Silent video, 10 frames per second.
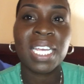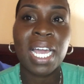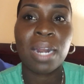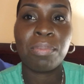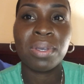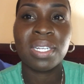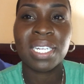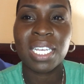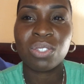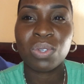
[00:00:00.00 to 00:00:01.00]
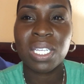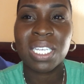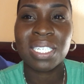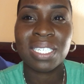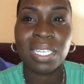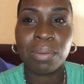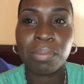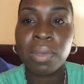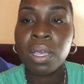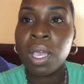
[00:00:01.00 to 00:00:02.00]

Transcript: They got a building that's really condemned.